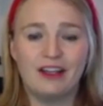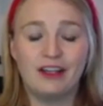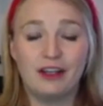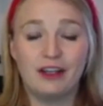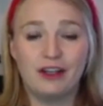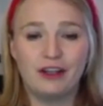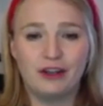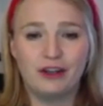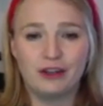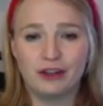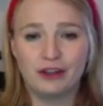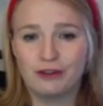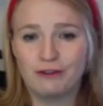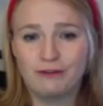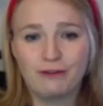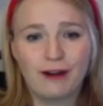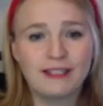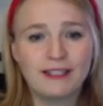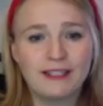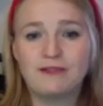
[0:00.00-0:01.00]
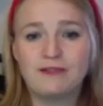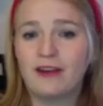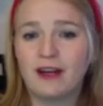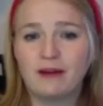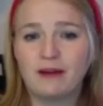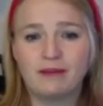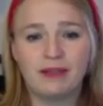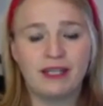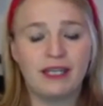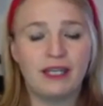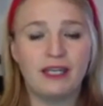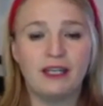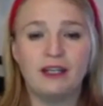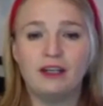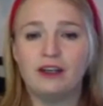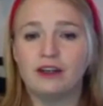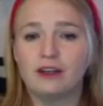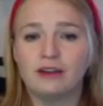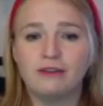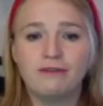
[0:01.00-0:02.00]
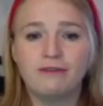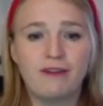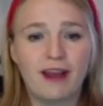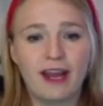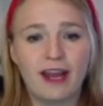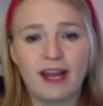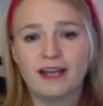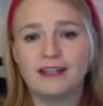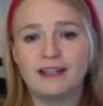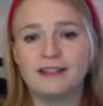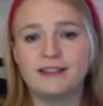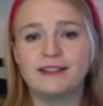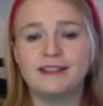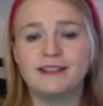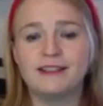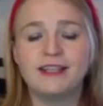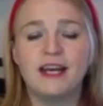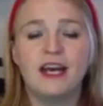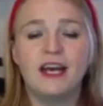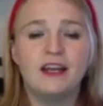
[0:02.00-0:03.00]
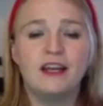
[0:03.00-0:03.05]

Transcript: your friends, family, your fans,